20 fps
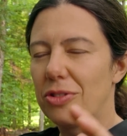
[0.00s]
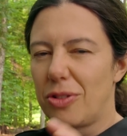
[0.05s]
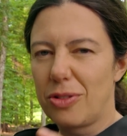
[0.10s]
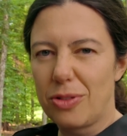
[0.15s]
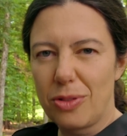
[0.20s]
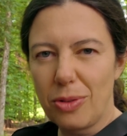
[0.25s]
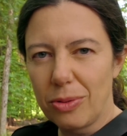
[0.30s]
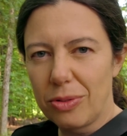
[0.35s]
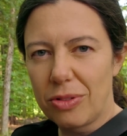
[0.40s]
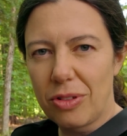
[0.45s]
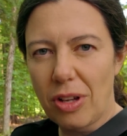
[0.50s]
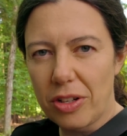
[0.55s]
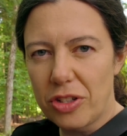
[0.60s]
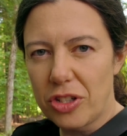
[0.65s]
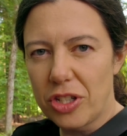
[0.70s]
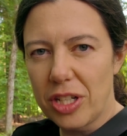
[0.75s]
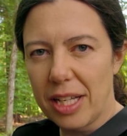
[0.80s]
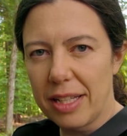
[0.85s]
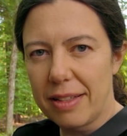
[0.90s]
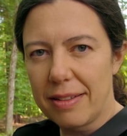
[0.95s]
just don't
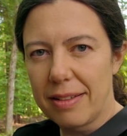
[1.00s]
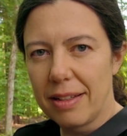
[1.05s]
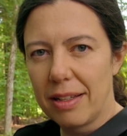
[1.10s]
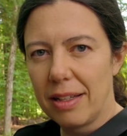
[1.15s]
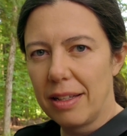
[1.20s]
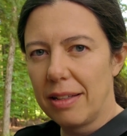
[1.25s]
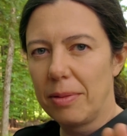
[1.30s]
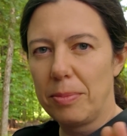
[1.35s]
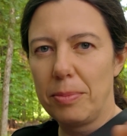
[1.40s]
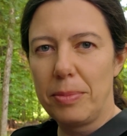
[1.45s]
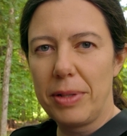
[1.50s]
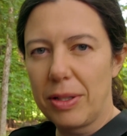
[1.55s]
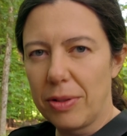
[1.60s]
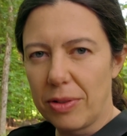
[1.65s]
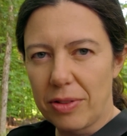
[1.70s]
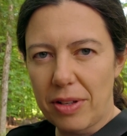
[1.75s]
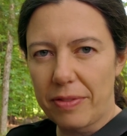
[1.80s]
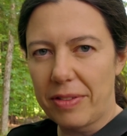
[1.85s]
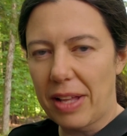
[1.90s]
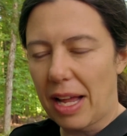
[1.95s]
touch it,
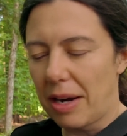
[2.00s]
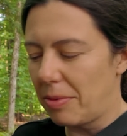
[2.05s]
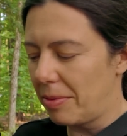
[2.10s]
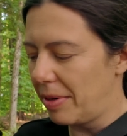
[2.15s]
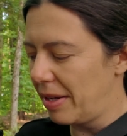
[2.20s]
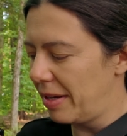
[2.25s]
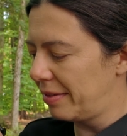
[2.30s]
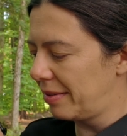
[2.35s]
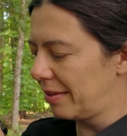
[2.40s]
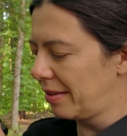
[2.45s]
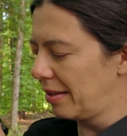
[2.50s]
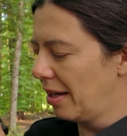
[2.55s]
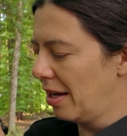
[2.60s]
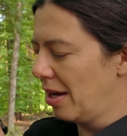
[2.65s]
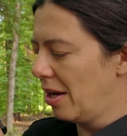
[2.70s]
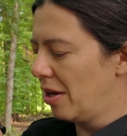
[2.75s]
because of that risk.